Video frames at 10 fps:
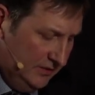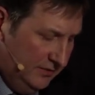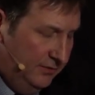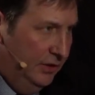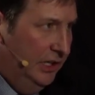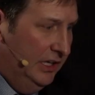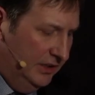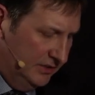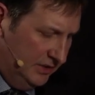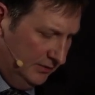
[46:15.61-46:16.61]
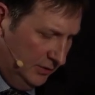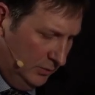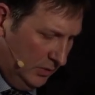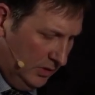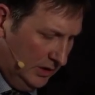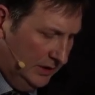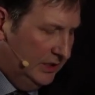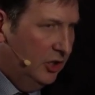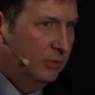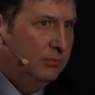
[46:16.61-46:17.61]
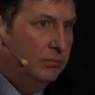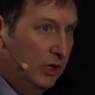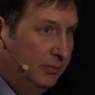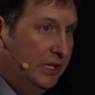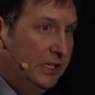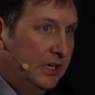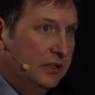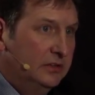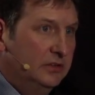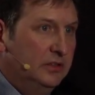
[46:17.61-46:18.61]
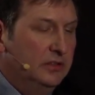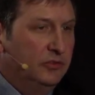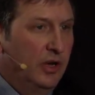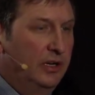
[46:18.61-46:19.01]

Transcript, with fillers: fleeing a civil war in Ar Armenia, trying